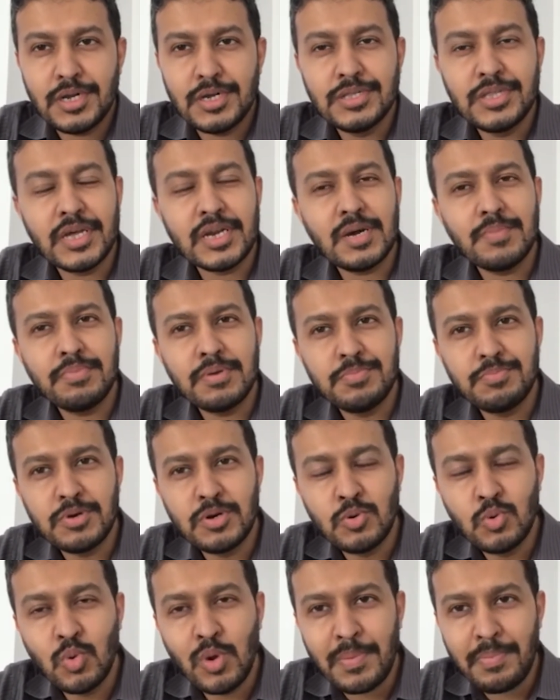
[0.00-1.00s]
There are people
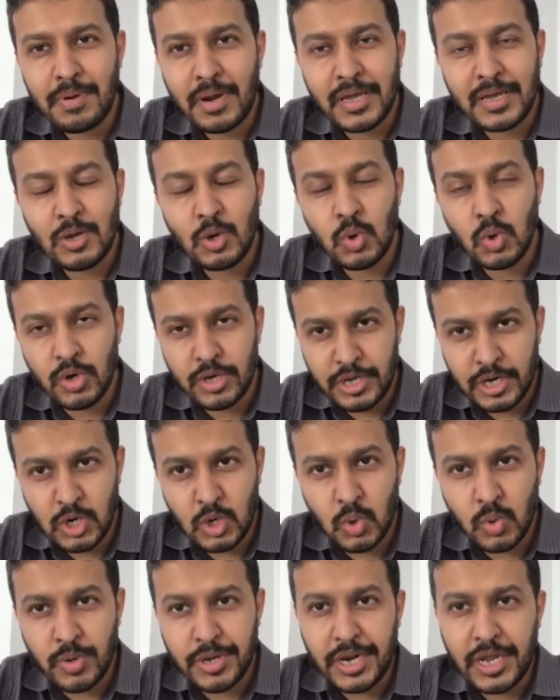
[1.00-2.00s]
who apply oil
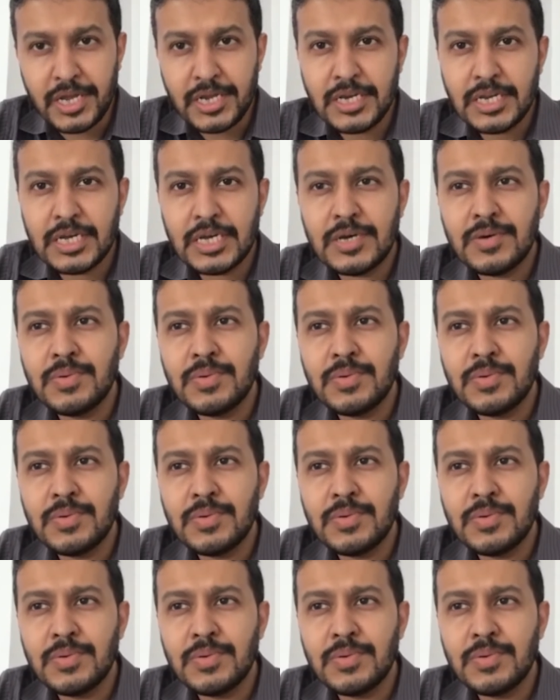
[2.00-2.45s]
overnight.